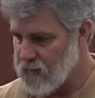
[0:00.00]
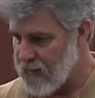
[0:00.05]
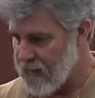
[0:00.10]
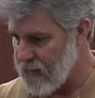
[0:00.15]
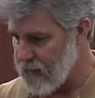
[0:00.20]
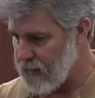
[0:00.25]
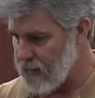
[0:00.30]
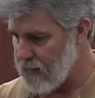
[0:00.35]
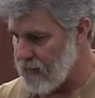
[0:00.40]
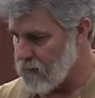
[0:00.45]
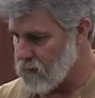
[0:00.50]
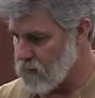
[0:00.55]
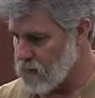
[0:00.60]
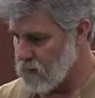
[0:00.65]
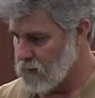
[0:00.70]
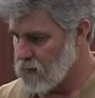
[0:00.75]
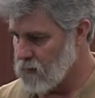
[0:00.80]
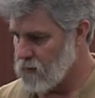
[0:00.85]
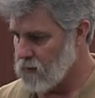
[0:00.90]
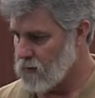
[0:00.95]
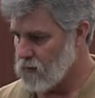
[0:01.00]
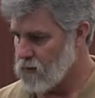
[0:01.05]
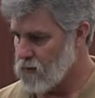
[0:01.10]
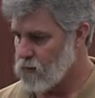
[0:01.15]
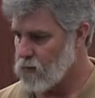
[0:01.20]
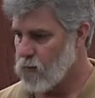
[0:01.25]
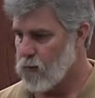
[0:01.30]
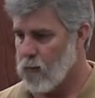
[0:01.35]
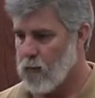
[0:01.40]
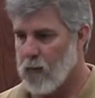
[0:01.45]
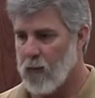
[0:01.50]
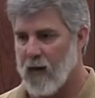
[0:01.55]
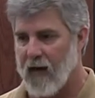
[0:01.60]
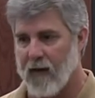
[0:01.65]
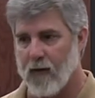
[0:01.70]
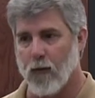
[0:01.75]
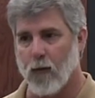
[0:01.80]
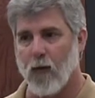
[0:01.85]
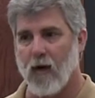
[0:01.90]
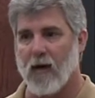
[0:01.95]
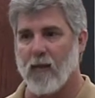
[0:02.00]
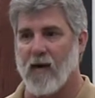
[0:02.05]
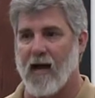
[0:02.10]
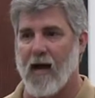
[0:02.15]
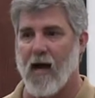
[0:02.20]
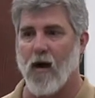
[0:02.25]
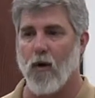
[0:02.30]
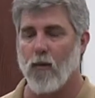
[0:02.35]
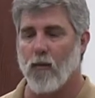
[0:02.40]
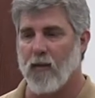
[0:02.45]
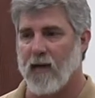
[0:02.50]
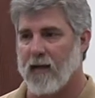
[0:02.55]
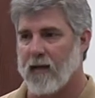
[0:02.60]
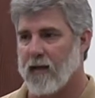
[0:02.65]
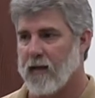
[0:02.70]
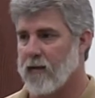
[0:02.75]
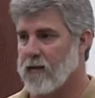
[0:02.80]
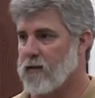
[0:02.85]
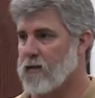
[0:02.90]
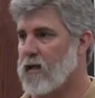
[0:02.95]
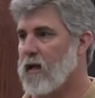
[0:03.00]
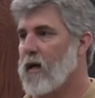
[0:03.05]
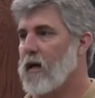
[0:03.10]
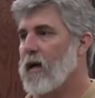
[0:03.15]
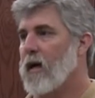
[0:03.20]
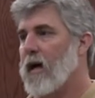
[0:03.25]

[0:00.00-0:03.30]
that allows us to spider web out because